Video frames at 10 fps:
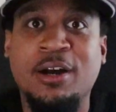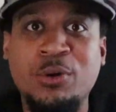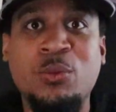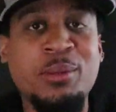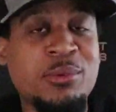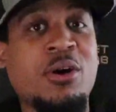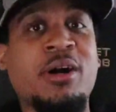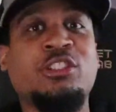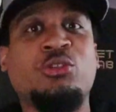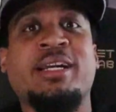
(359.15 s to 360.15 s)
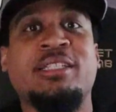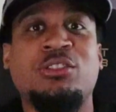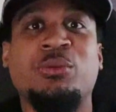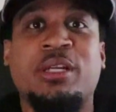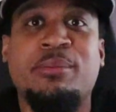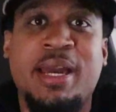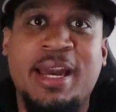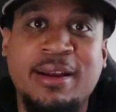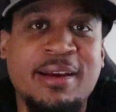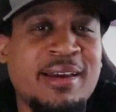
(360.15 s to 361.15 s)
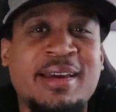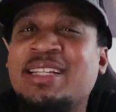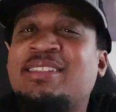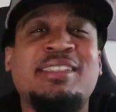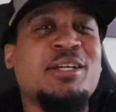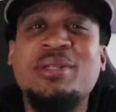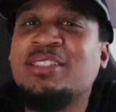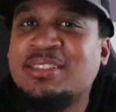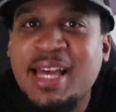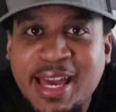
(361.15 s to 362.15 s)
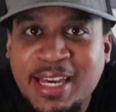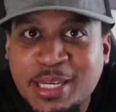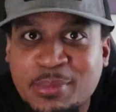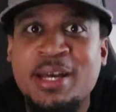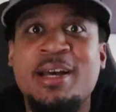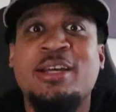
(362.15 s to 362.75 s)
of what women are attracted to in a man, it's still the same.